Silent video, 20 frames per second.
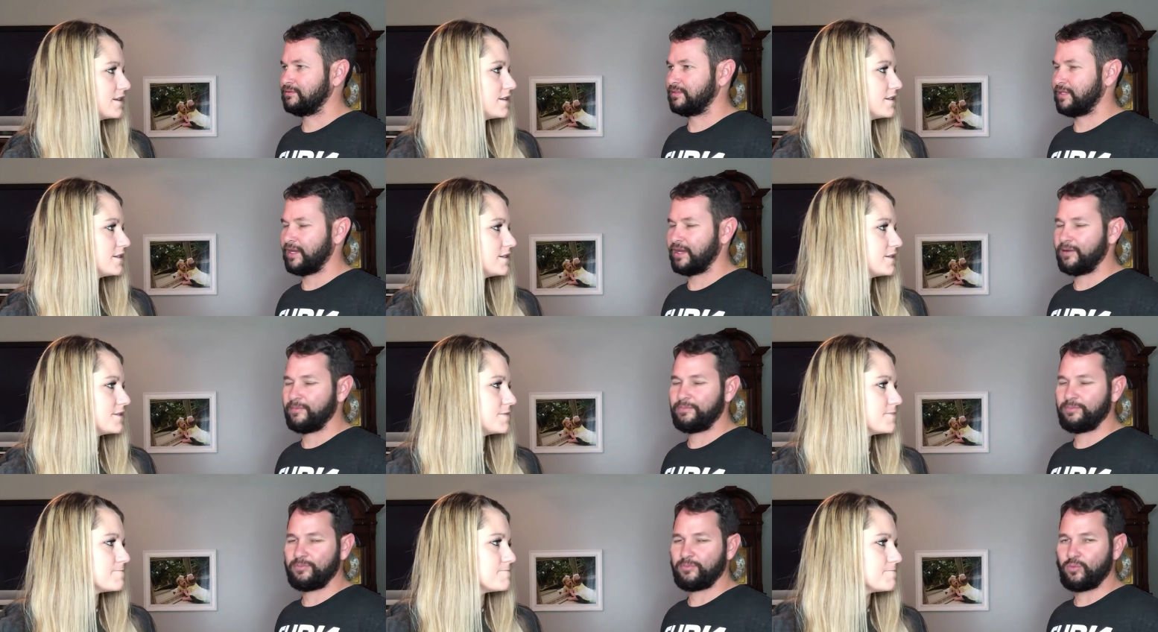
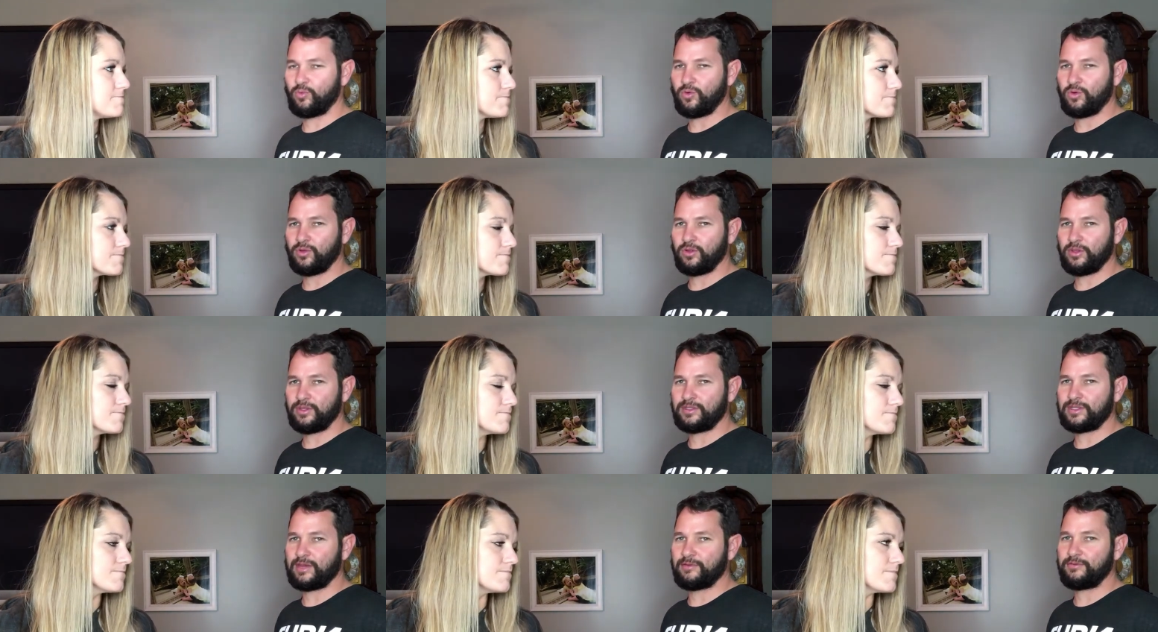Speaker 1: Yeah.
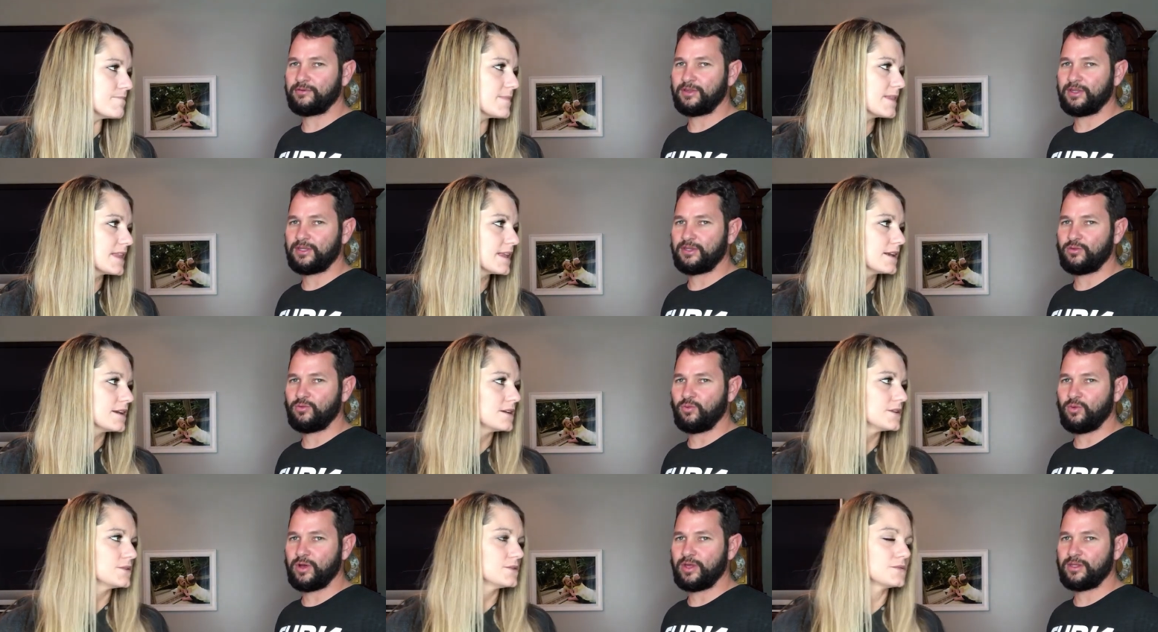Well, definitely
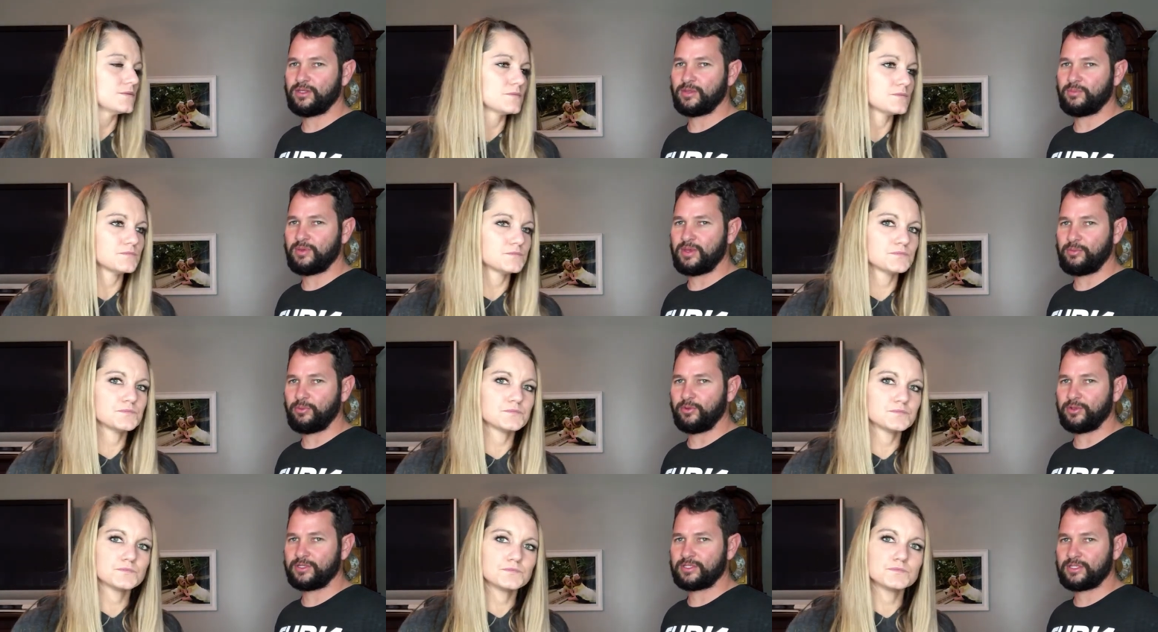you want the
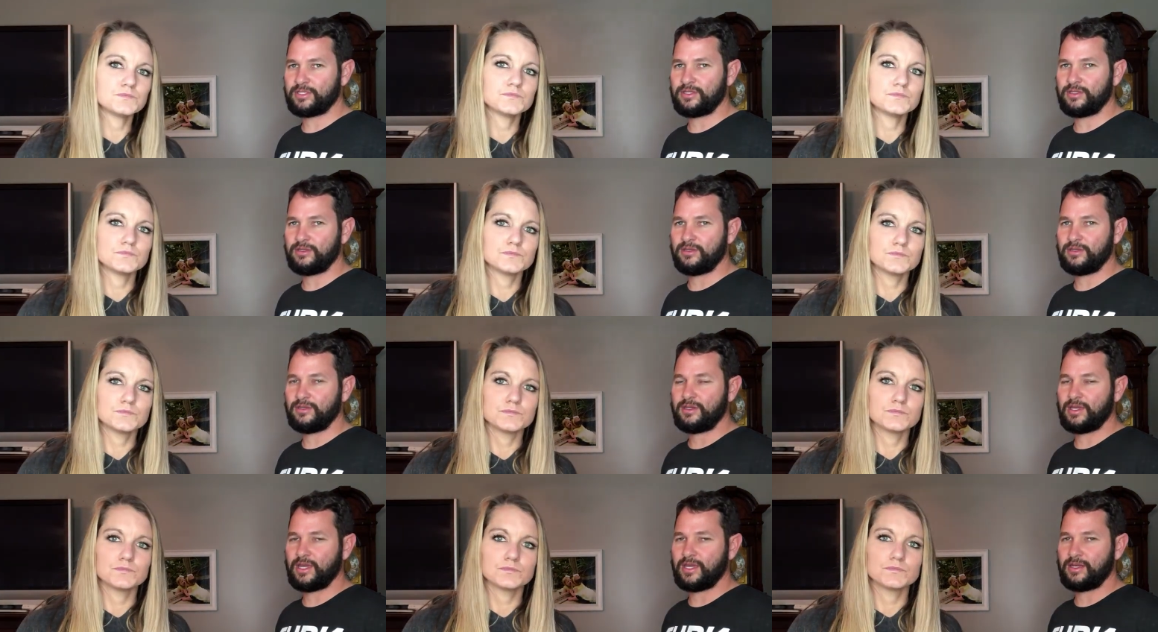people to
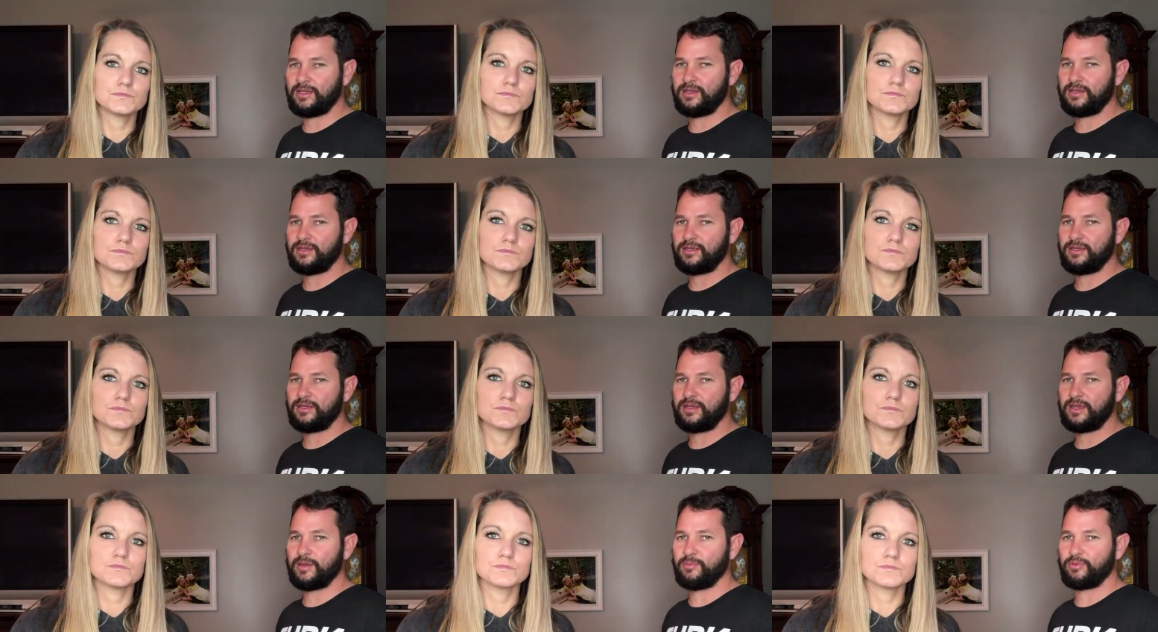see
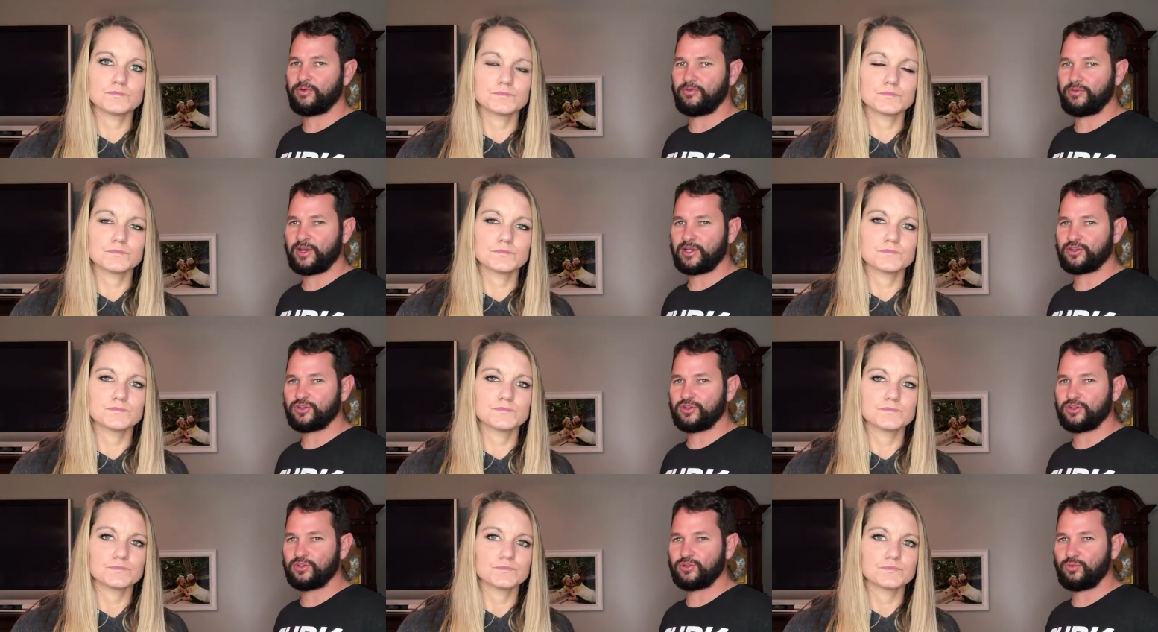any
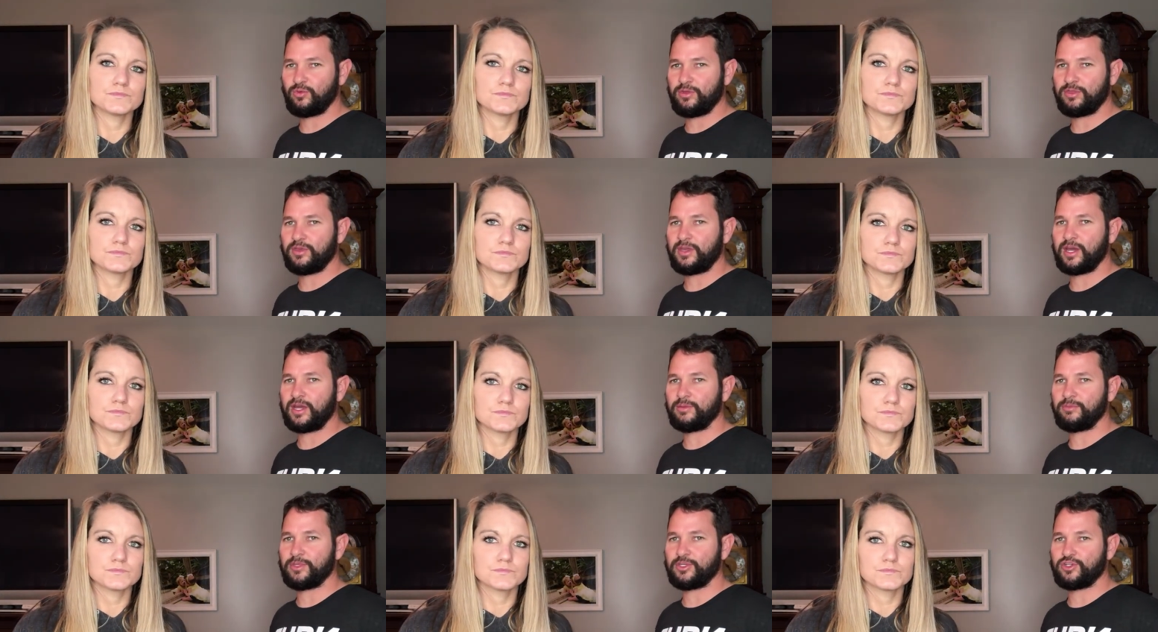imperfections with
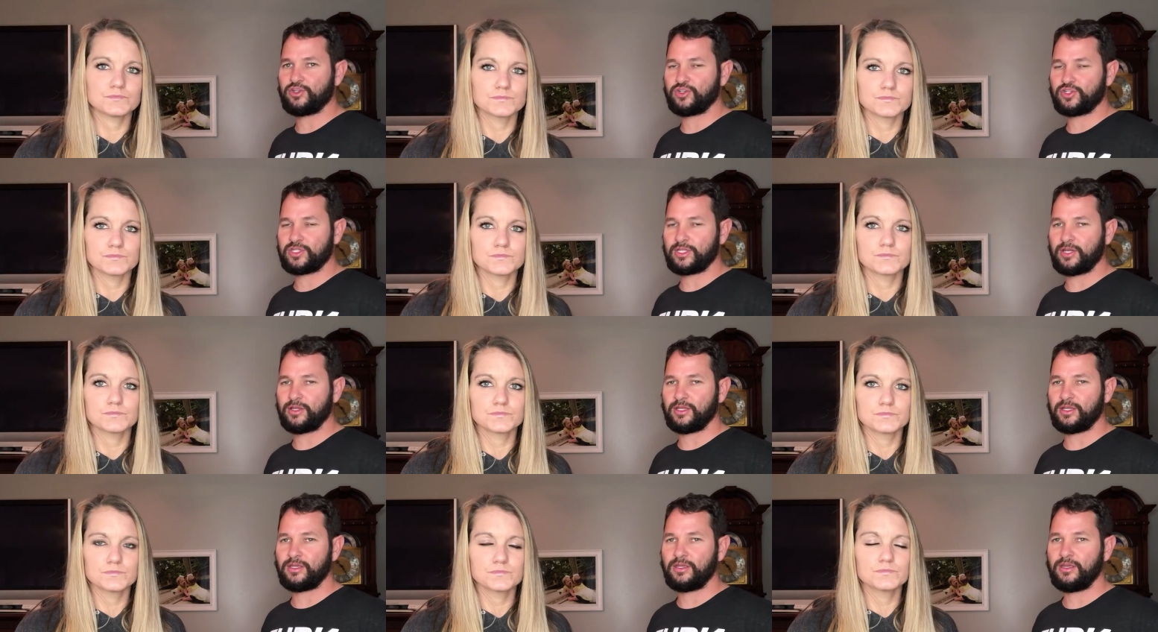the item that you're
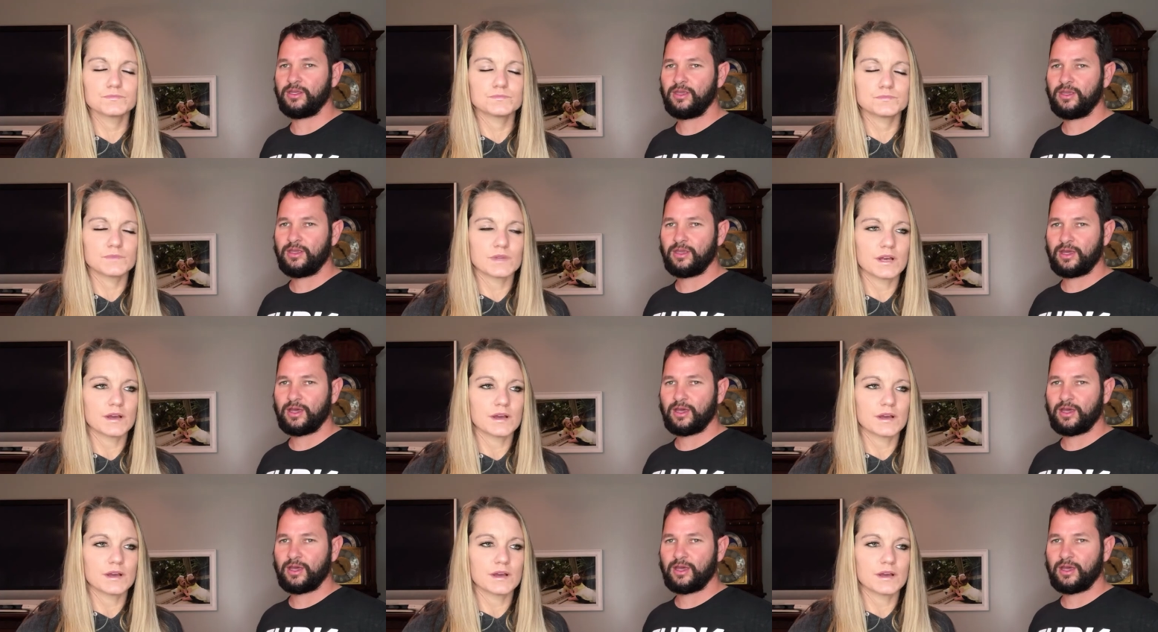selling.